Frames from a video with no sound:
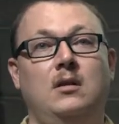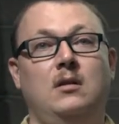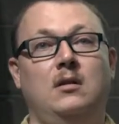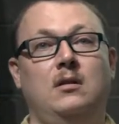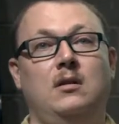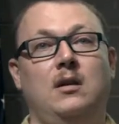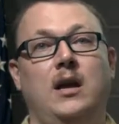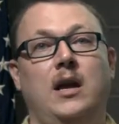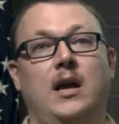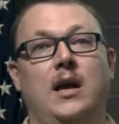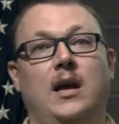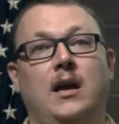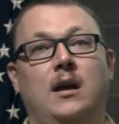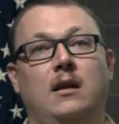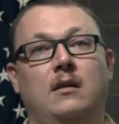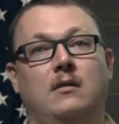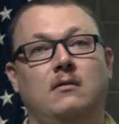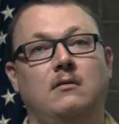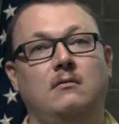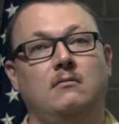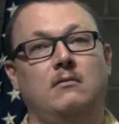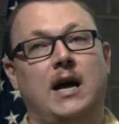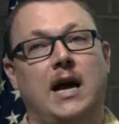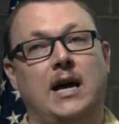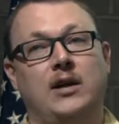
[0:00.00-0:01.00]
and
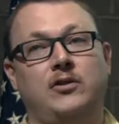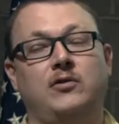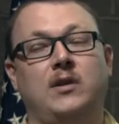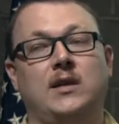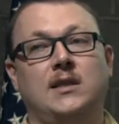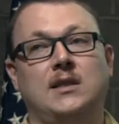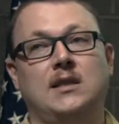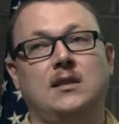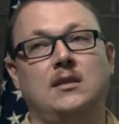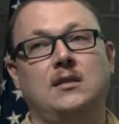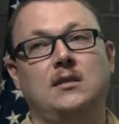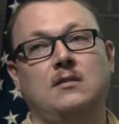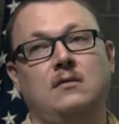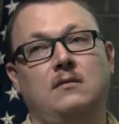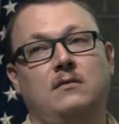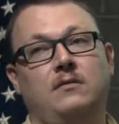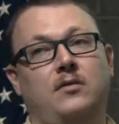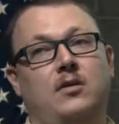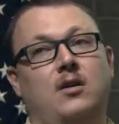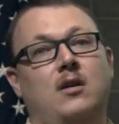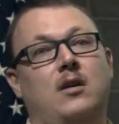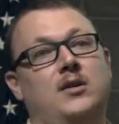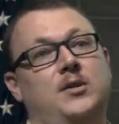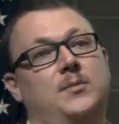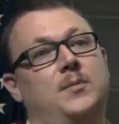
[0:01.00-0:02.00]
addresses for
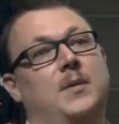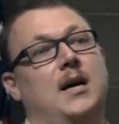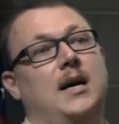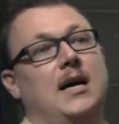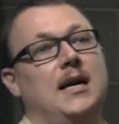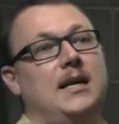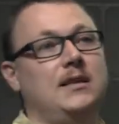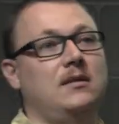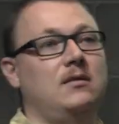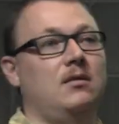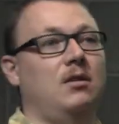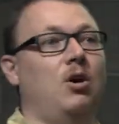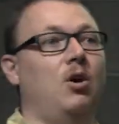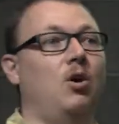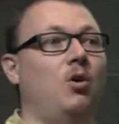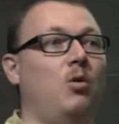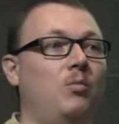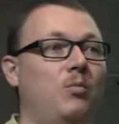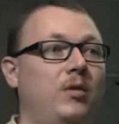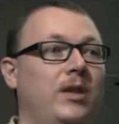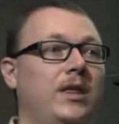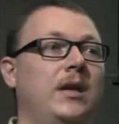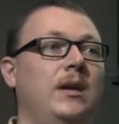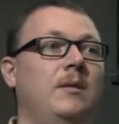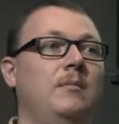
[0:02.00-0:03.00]
our spies home
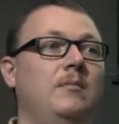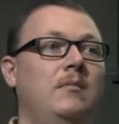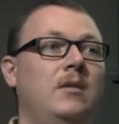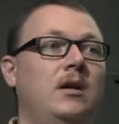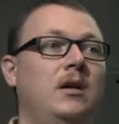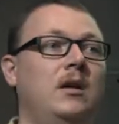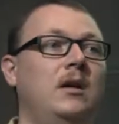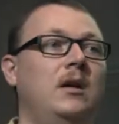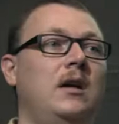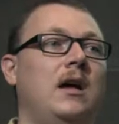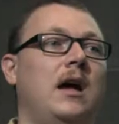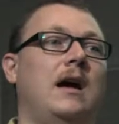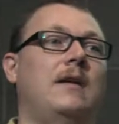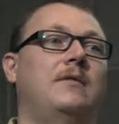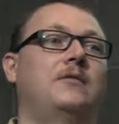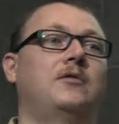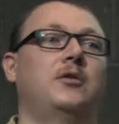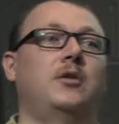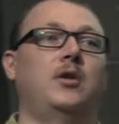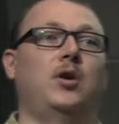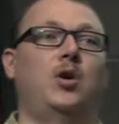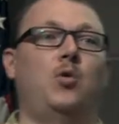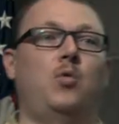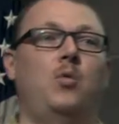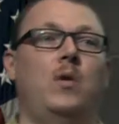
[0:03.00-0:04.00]
with him after he
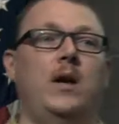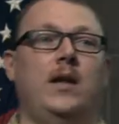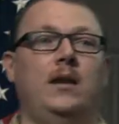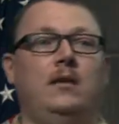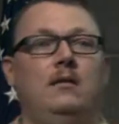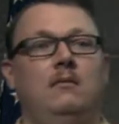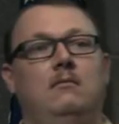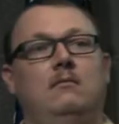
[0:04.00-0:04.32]
quit